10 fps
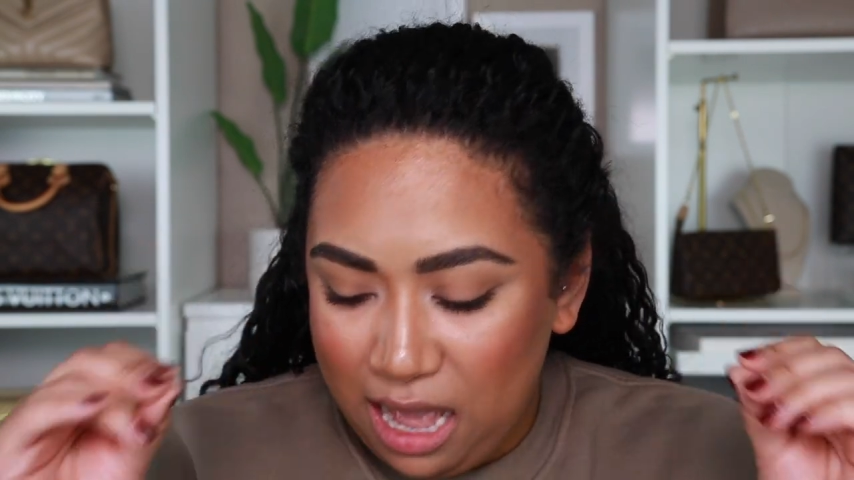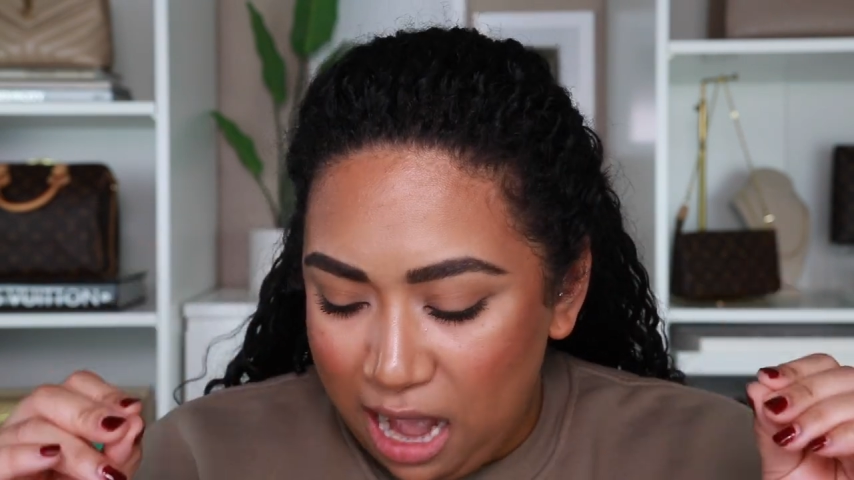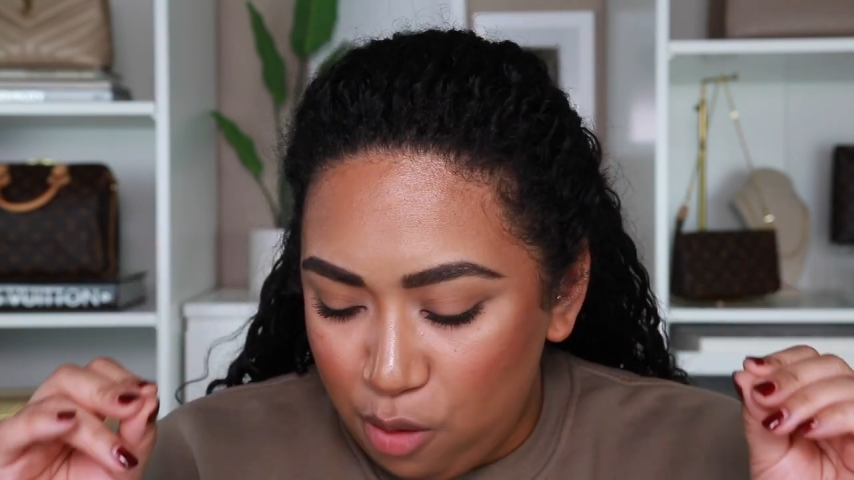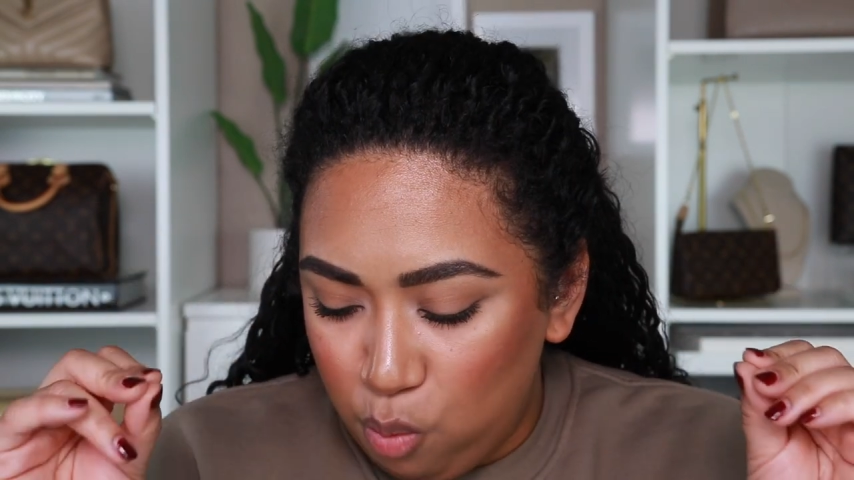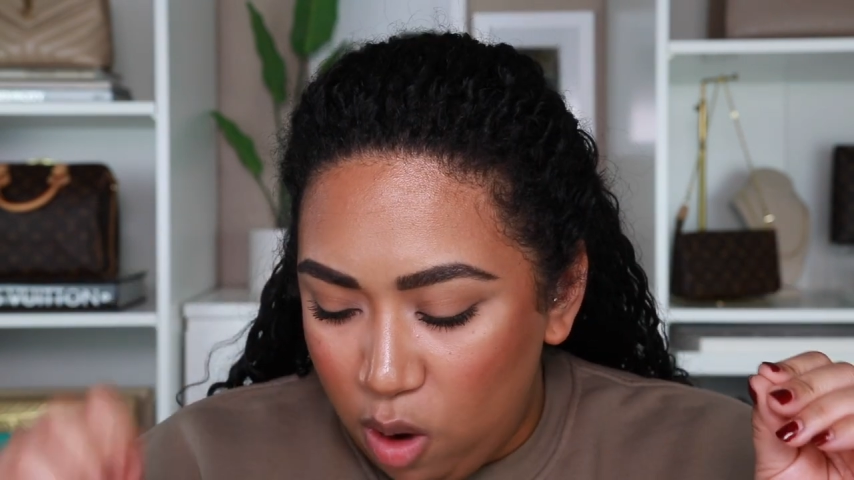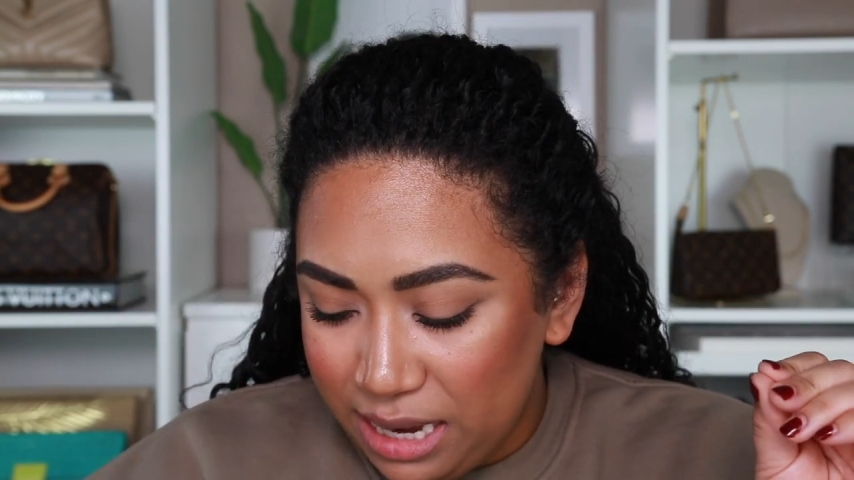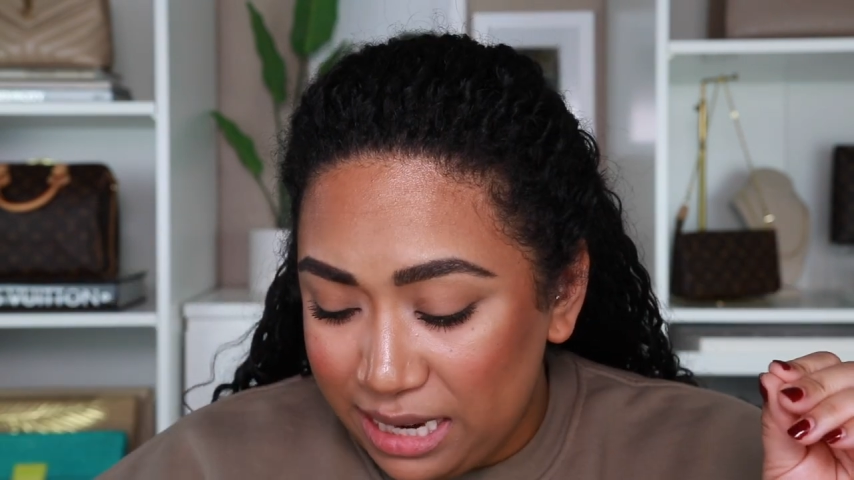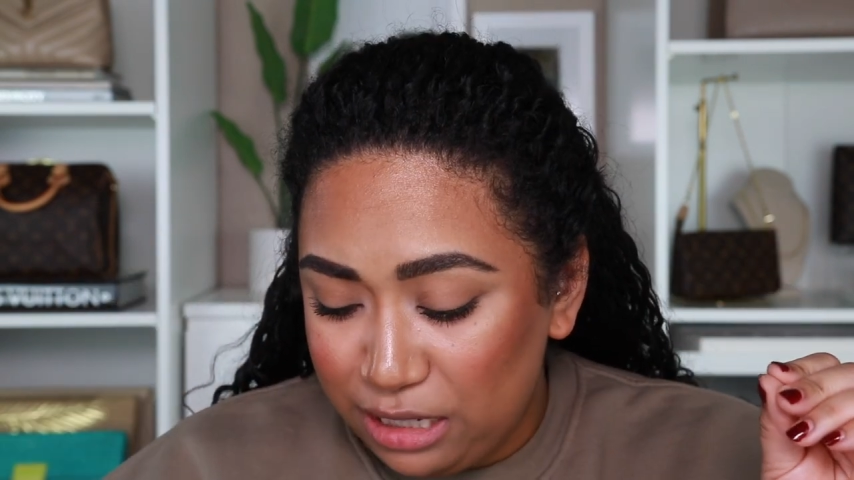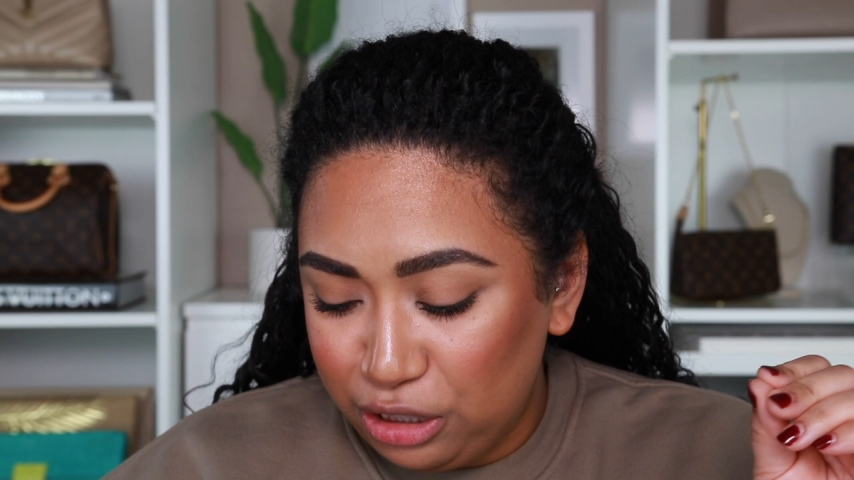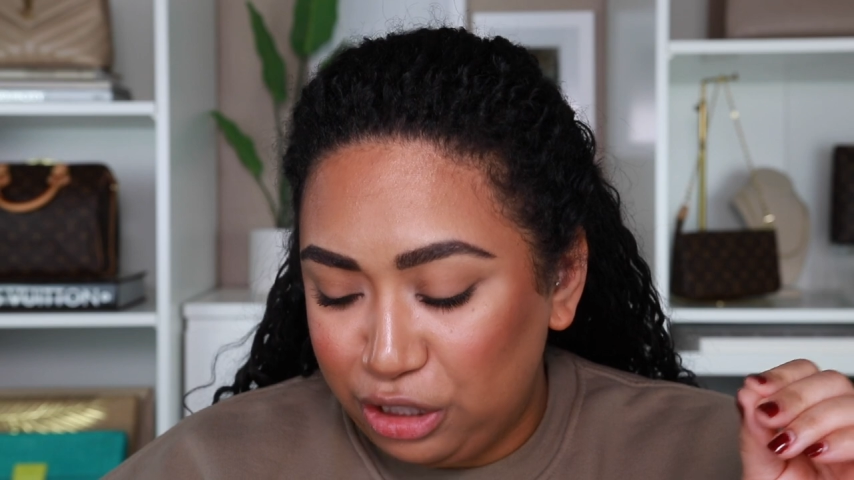I
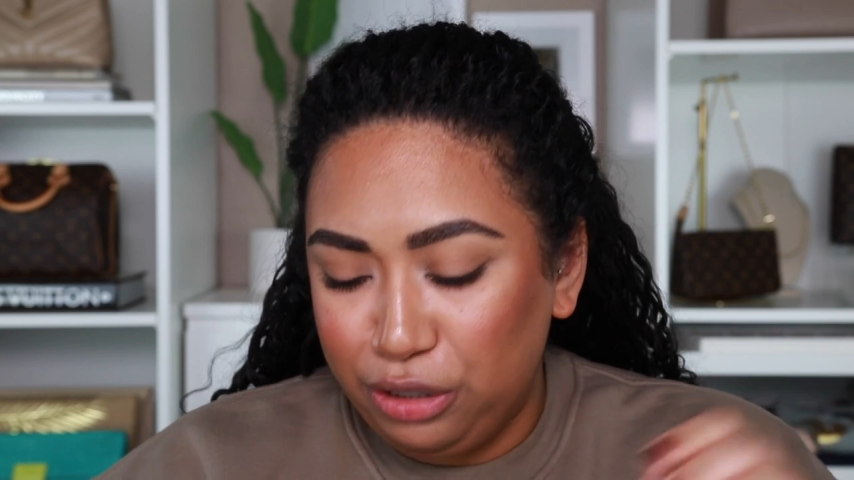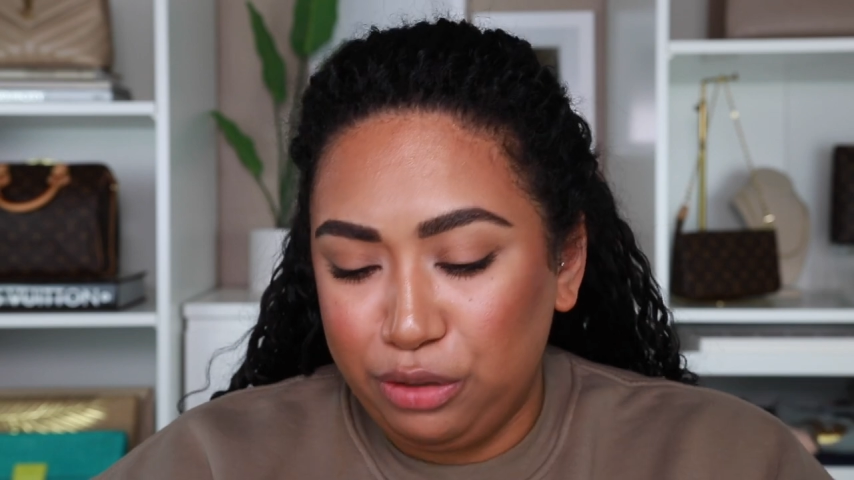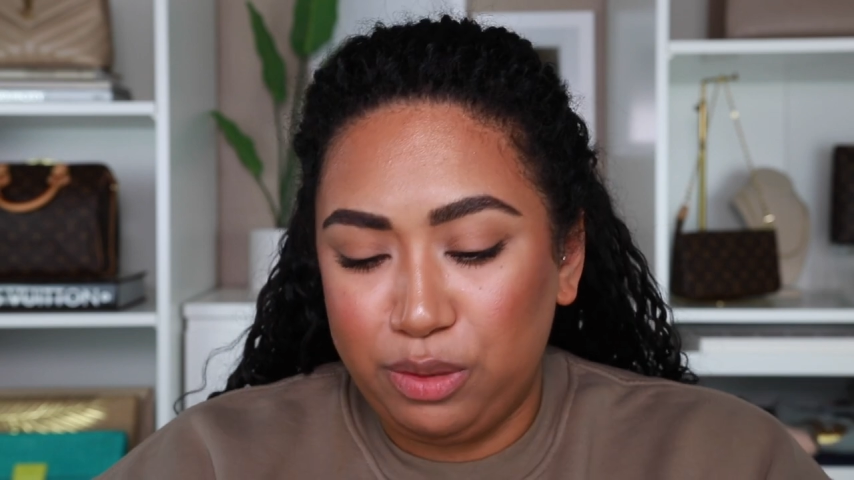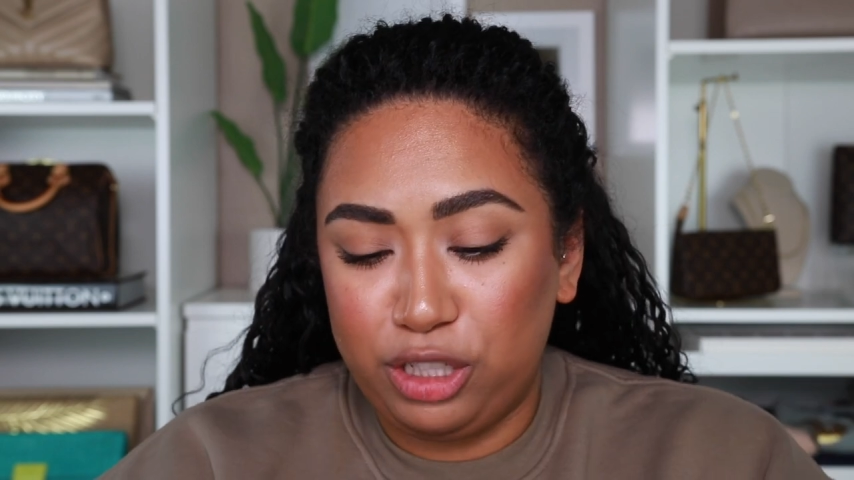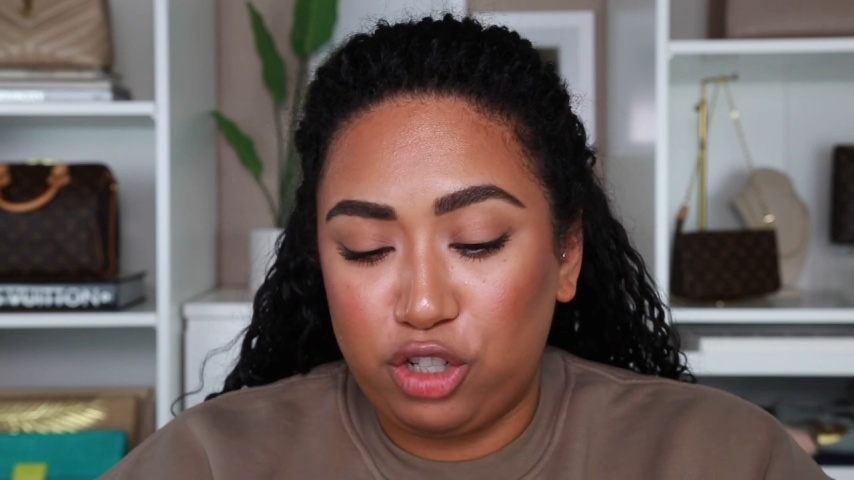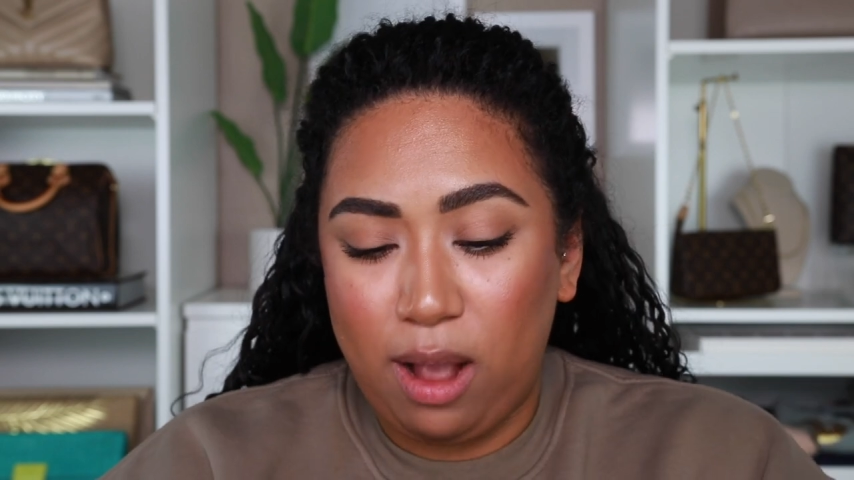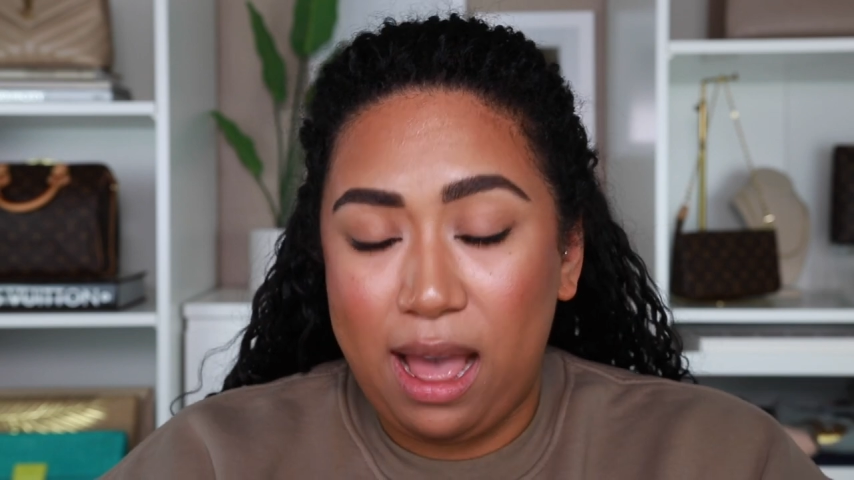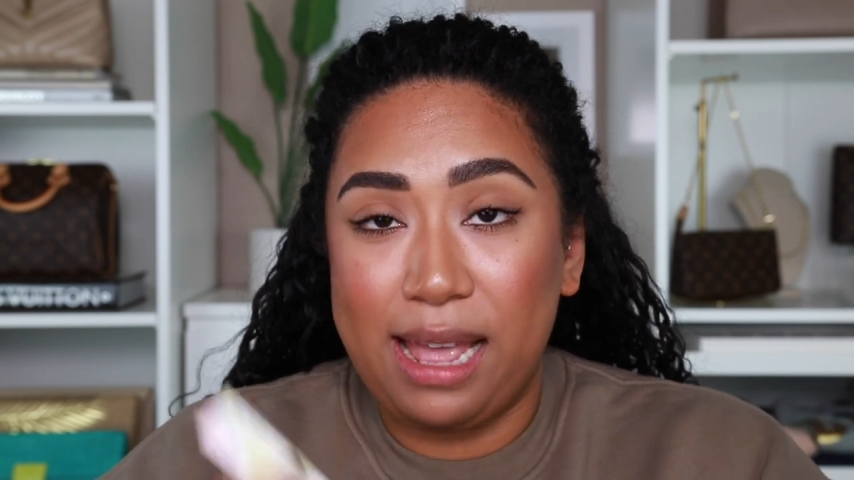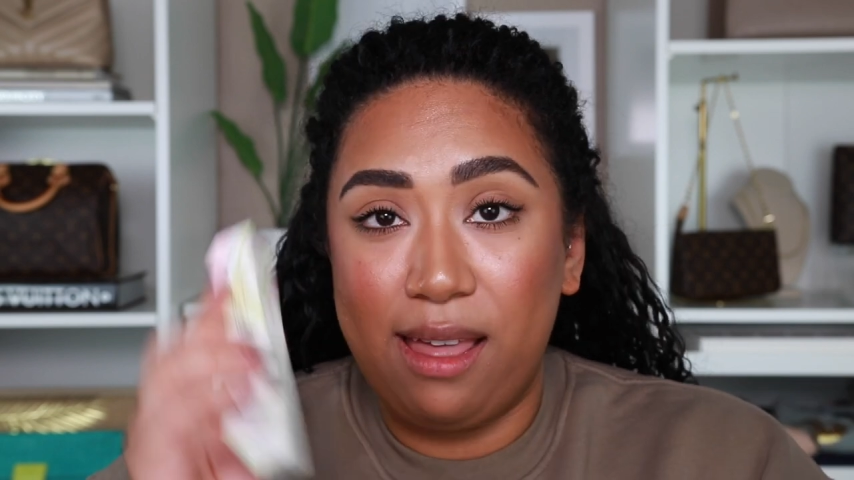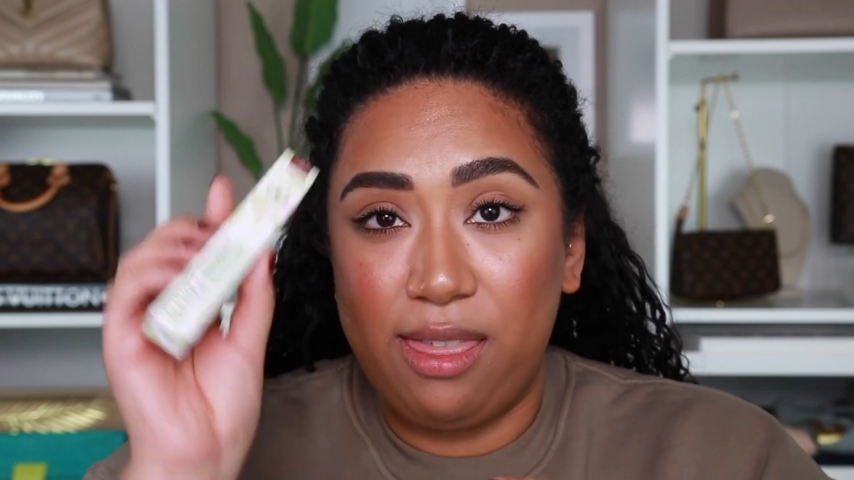wanted to try